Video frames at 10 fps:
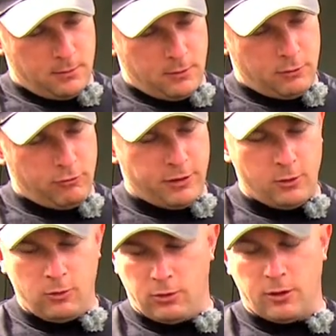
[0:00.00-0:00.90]
The
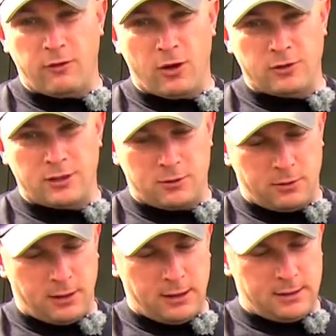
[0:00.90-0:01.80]
real advantage
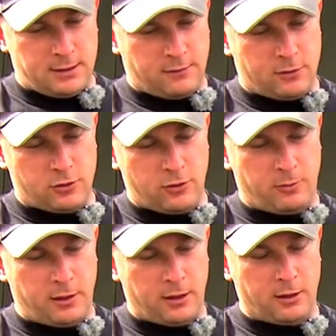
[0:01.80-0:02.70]
with these, if the
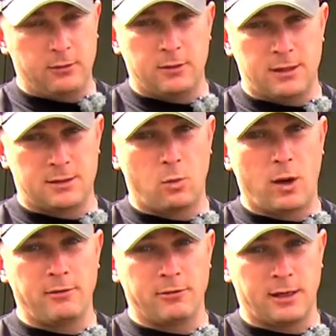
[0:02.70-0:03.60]
truth be known, is the
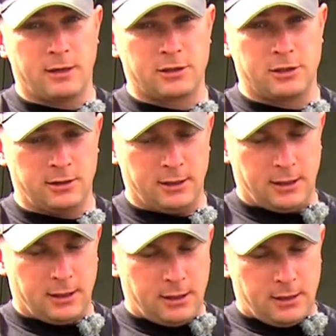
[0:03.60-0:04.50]
weight reduction.
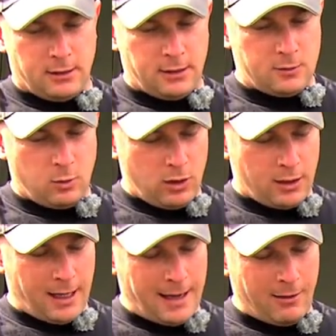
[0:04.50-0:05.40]
These
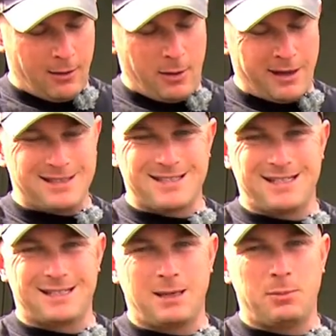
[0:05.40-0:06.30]
work out about
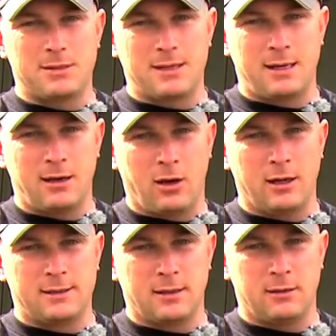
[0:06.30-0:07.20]
60%
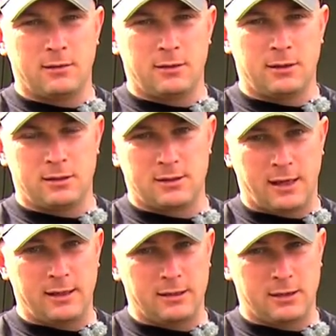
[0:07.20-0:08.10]
lighter than the
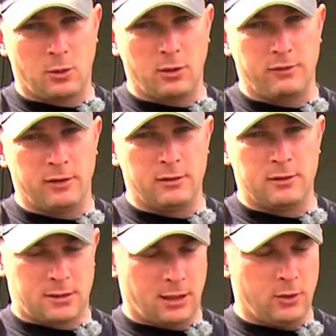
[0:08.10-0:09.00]
stainless equivalent.
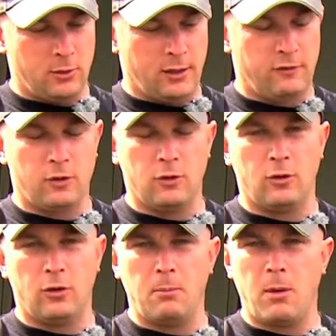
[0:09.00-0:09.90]
So if
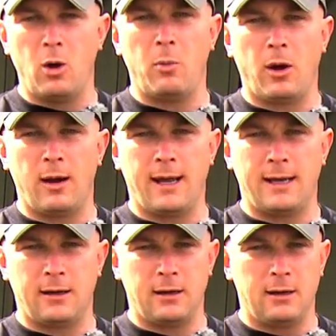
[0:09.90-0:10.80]
you're a mobile
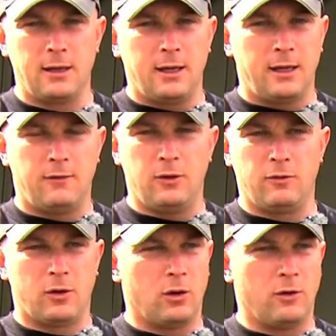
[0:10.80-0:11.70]
angler, if
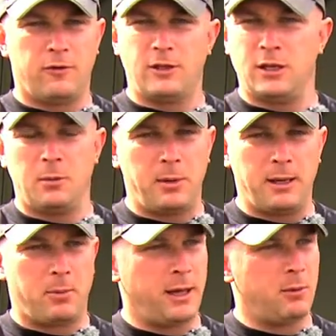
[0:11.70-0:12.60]
you've got fish in a
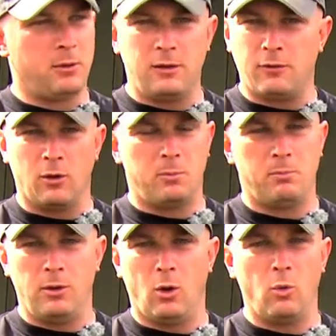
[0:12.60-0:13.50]
big pit where you've got
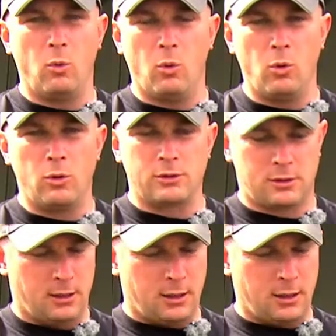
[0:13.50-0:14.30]
long walks,